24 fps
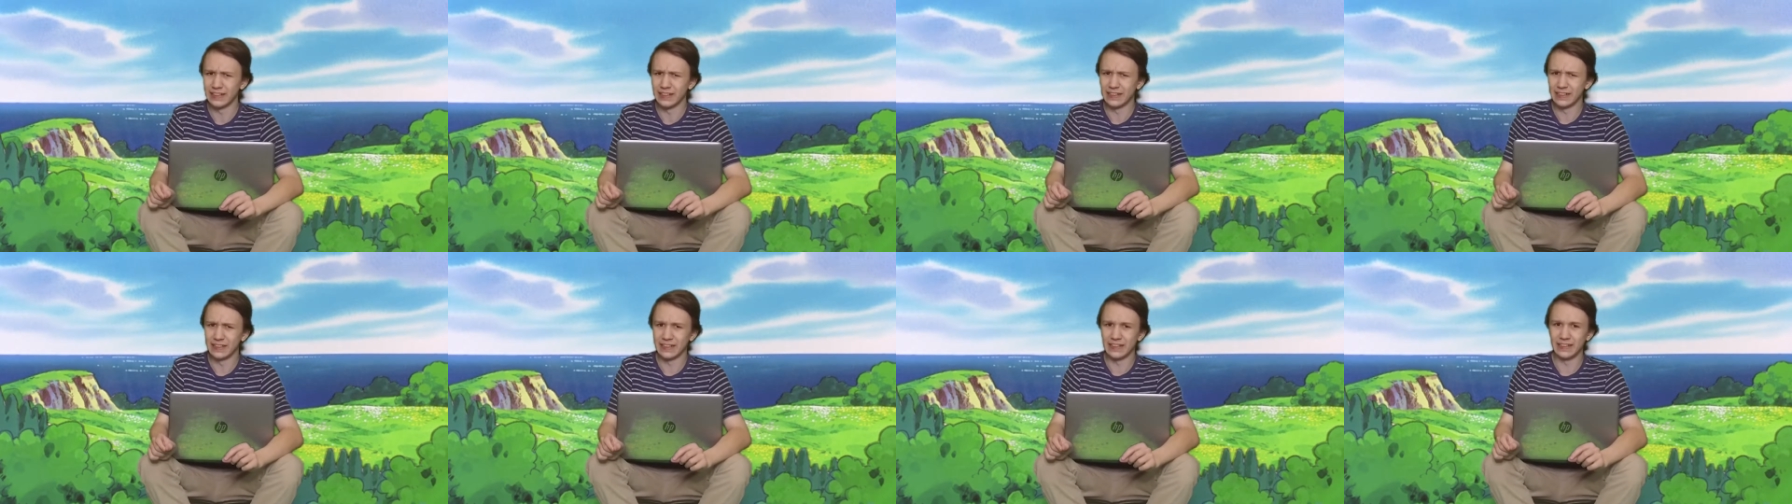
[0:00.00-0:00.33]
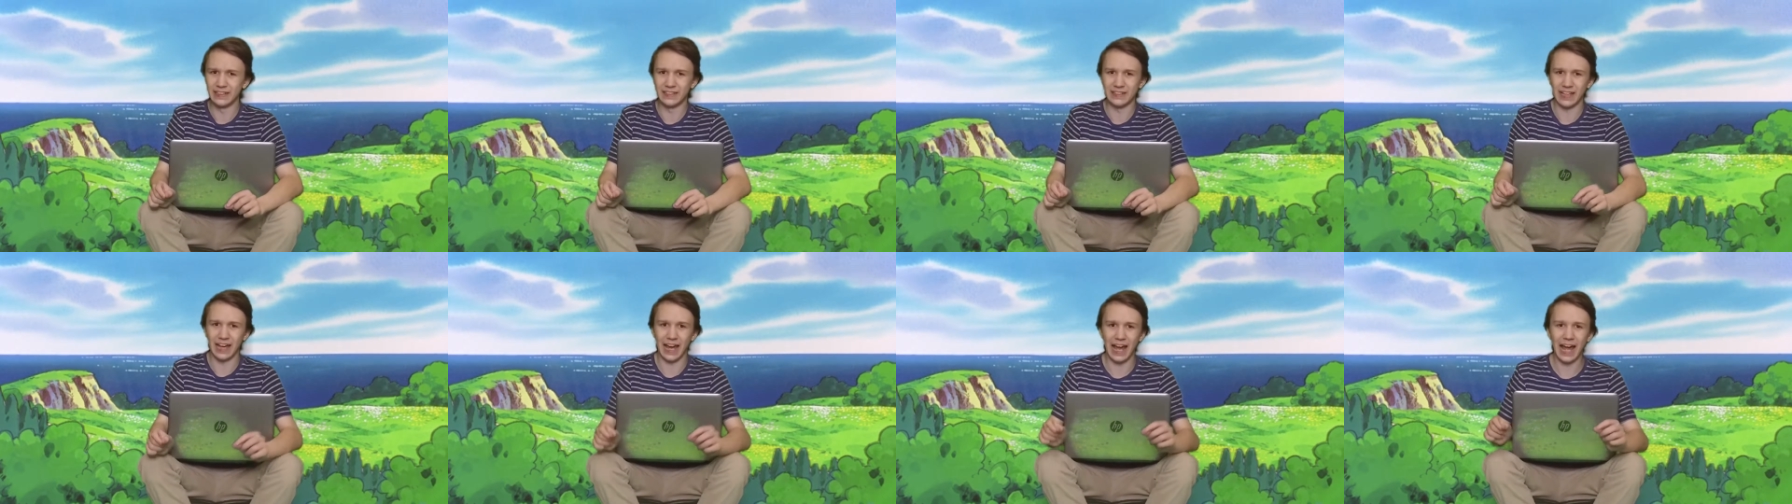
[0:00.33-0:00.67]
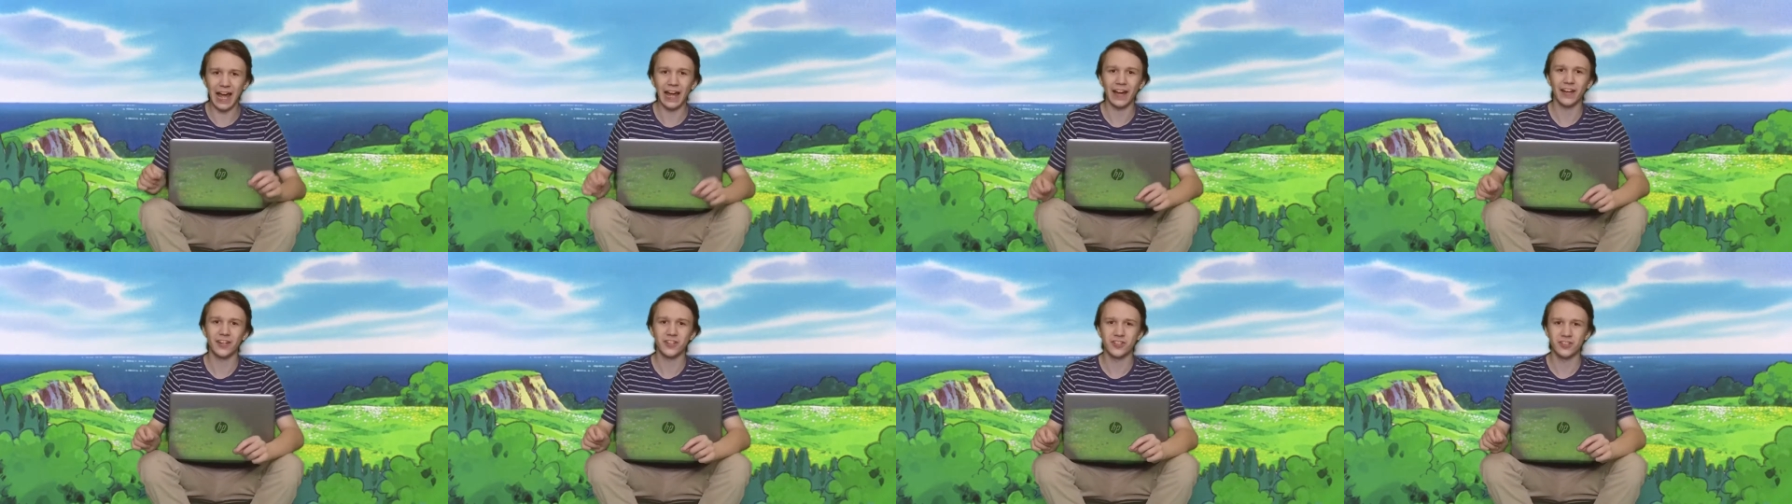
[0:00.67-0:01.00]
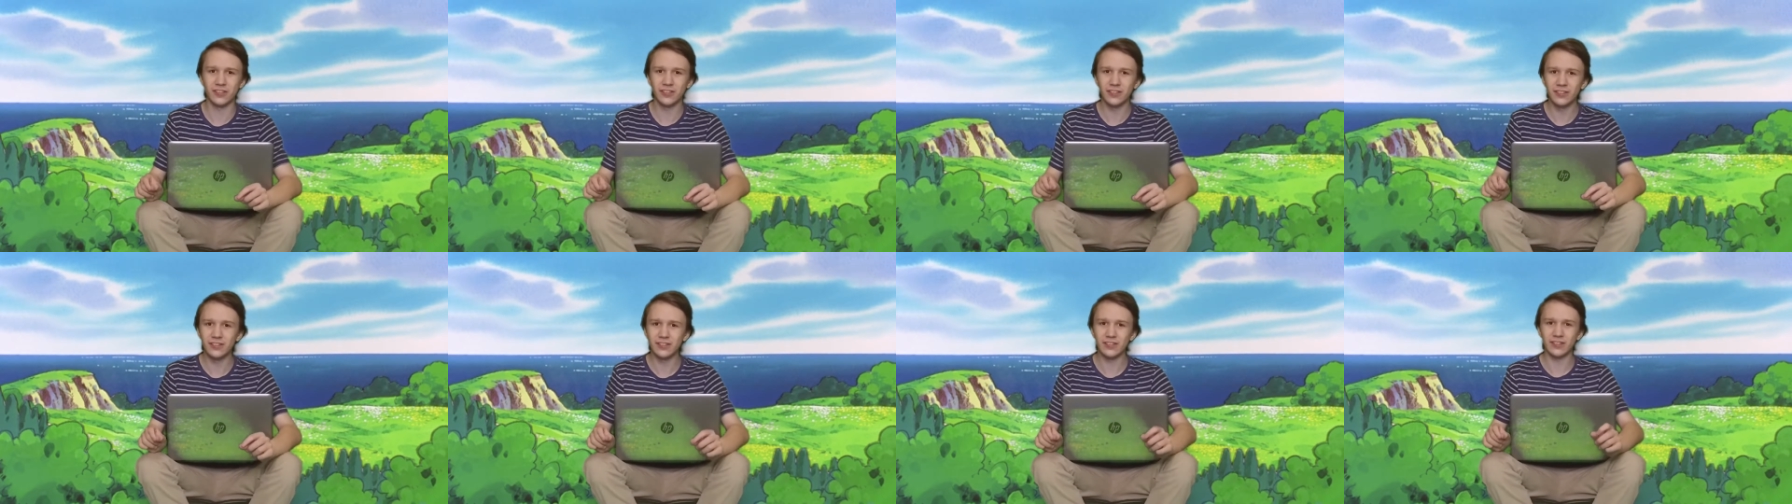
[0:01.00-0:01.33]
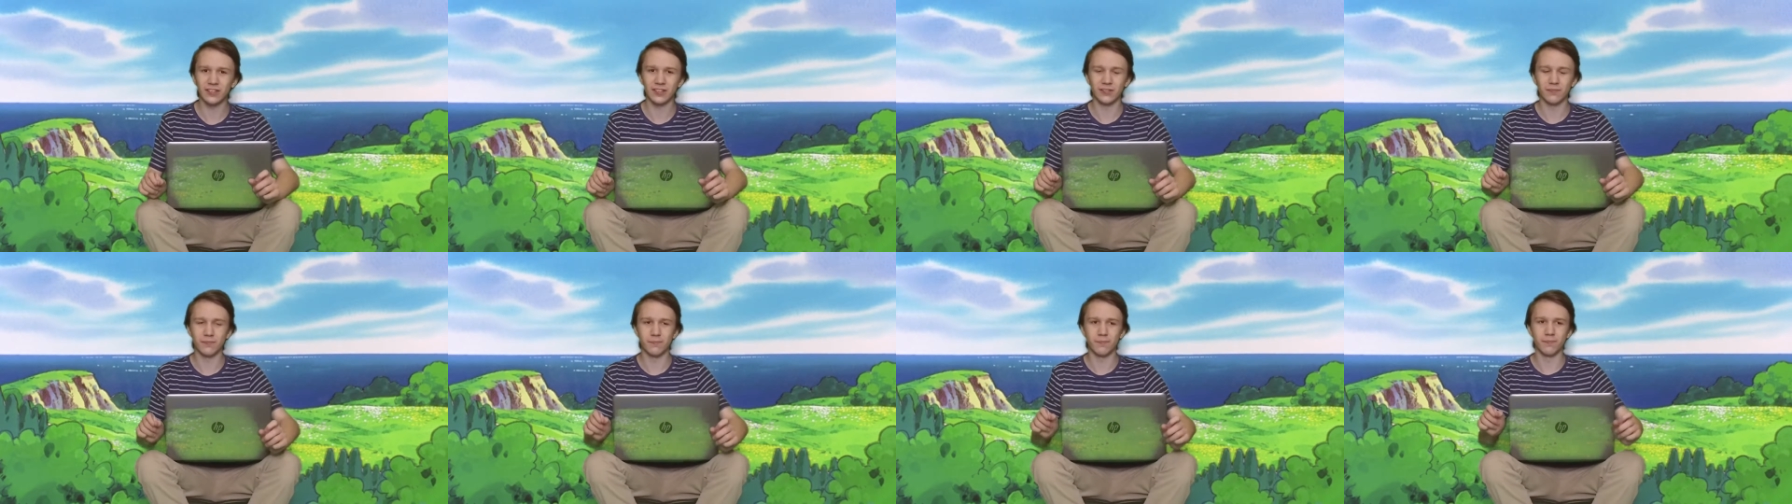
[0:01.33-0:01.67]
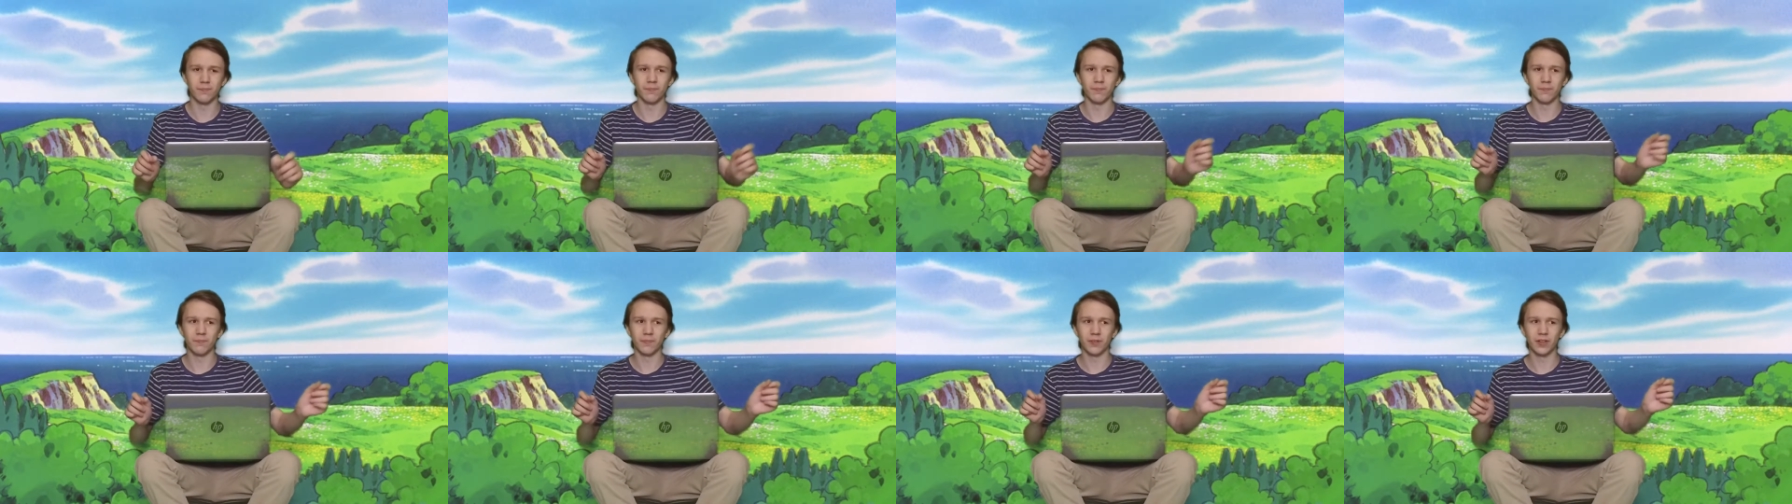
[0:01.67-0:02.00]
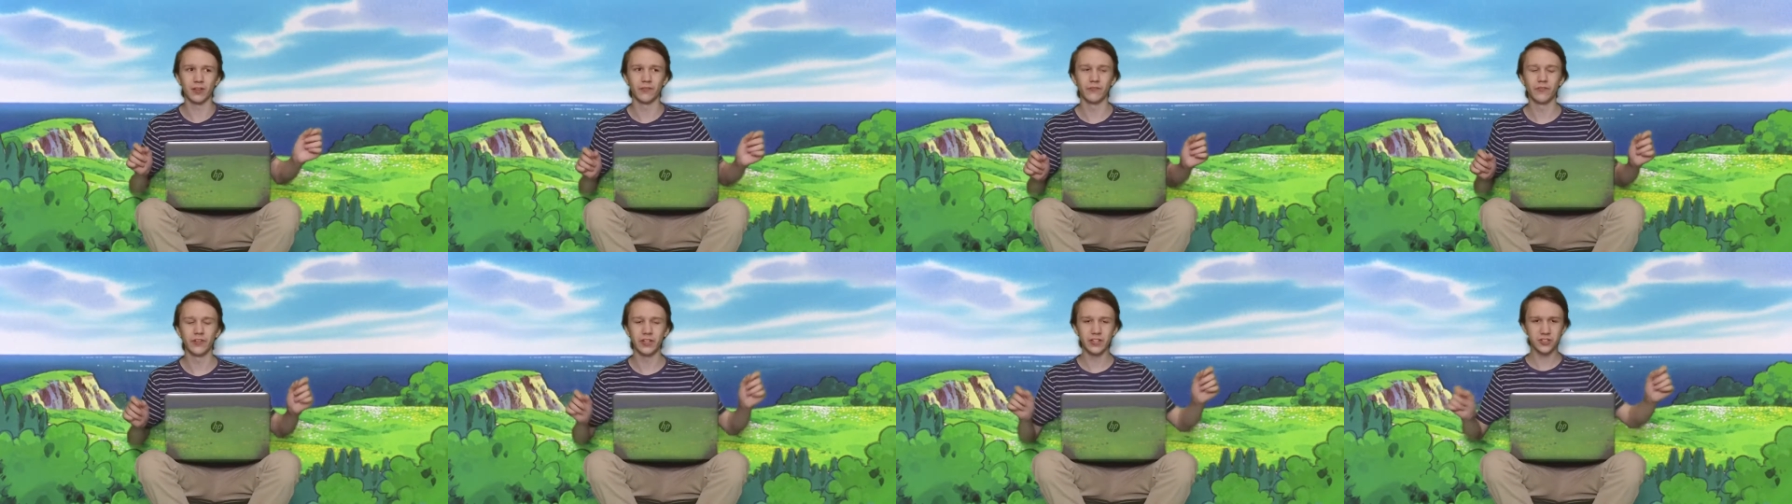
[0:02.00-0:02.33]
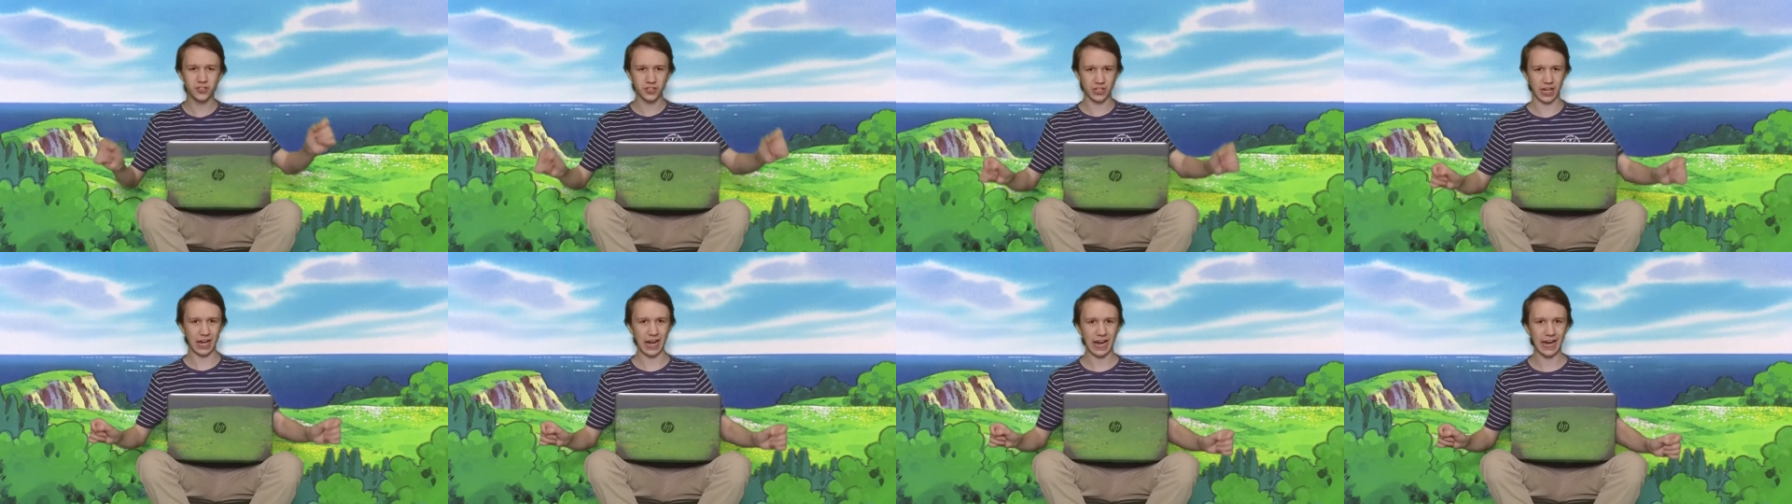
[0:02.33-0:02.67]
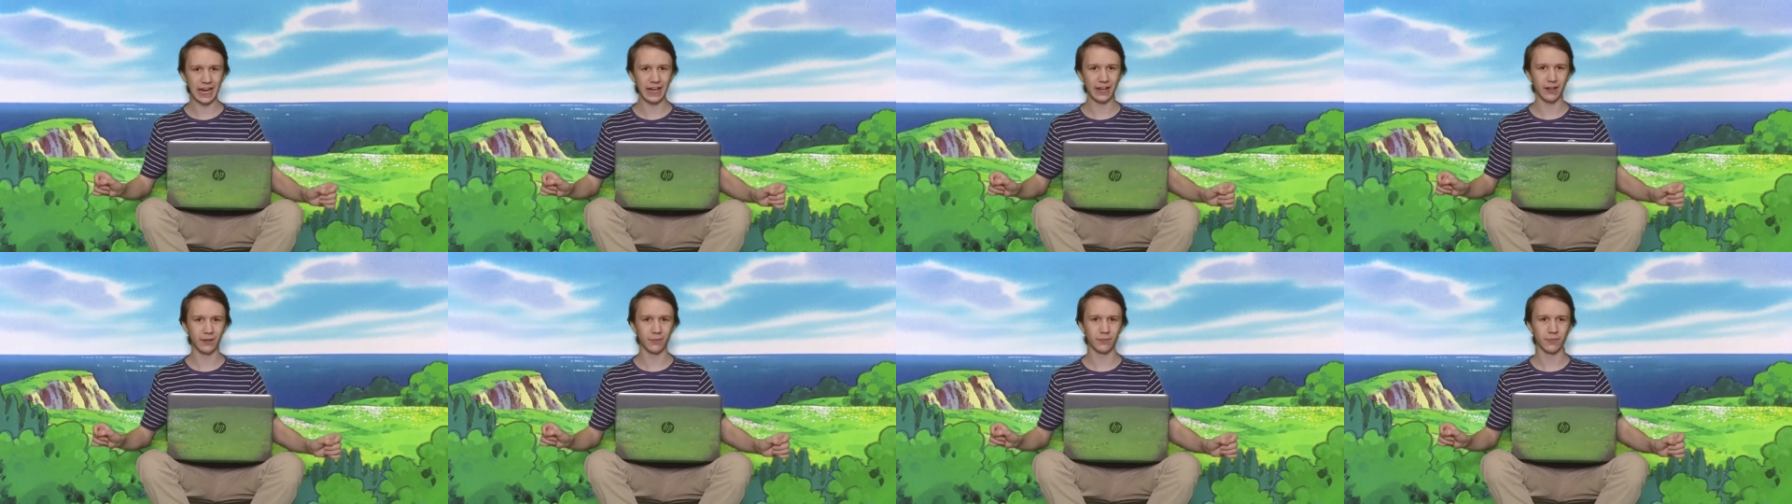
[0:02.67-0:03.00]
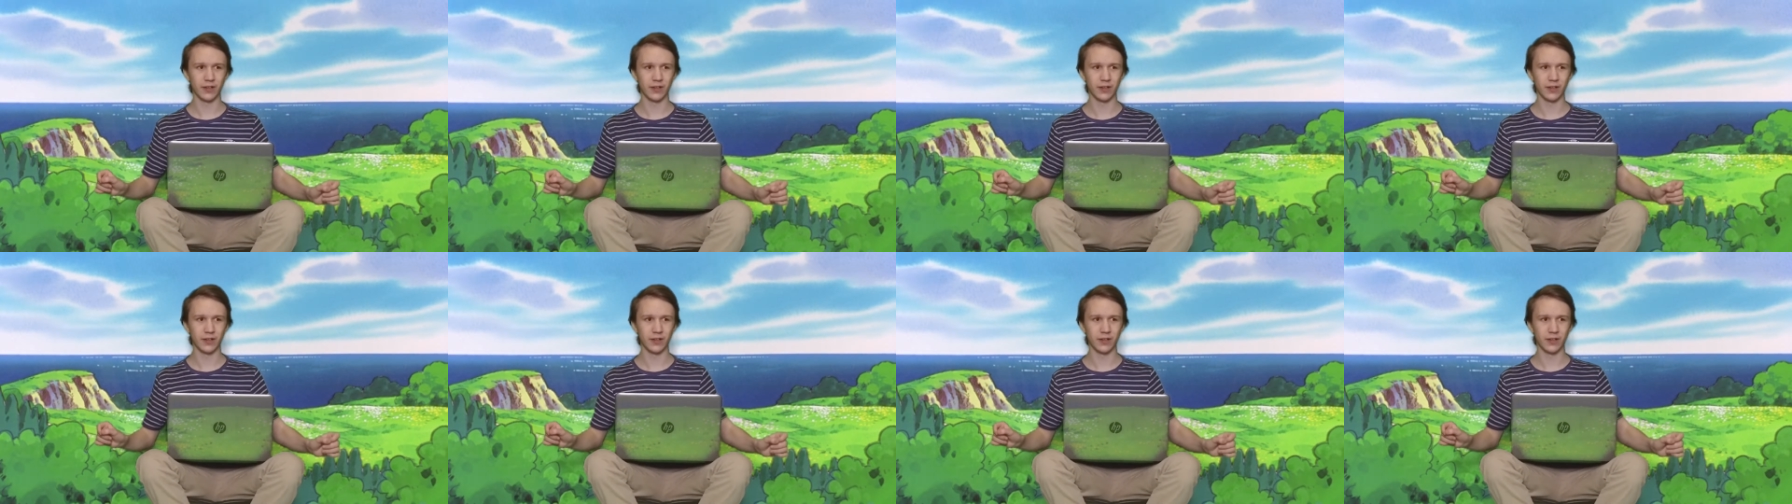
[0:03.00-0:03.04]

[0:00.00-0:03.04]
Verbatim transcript: His actions convince you to hate him